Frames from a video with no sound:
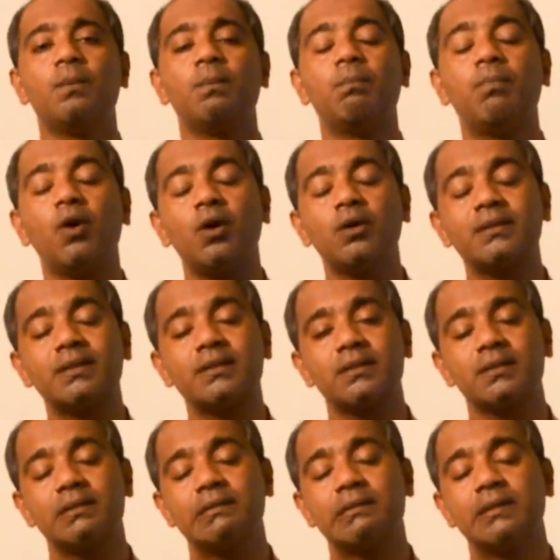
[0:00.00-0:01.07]
both
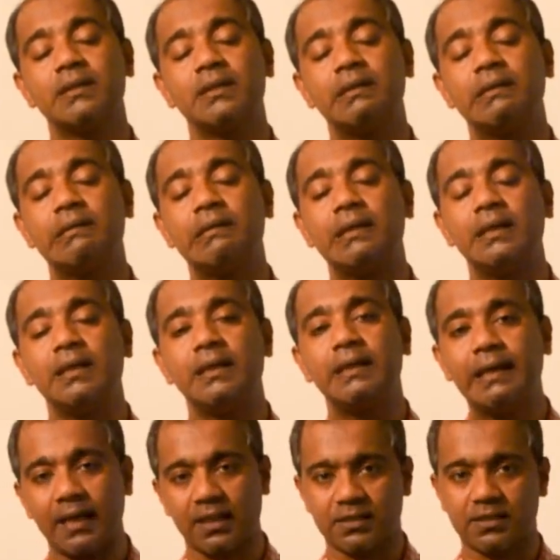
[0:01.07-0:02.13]

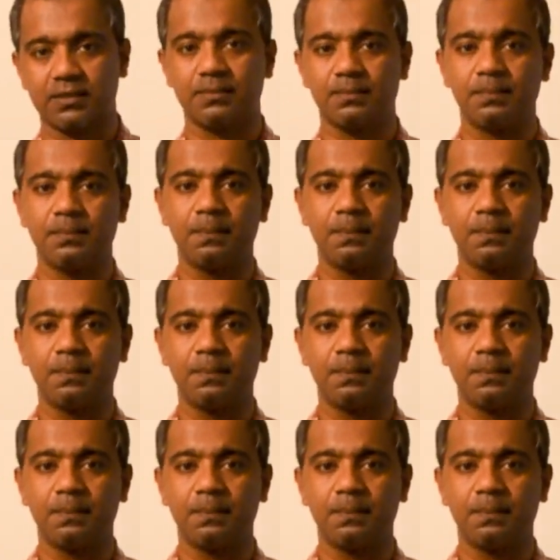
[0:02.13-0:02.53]
decks,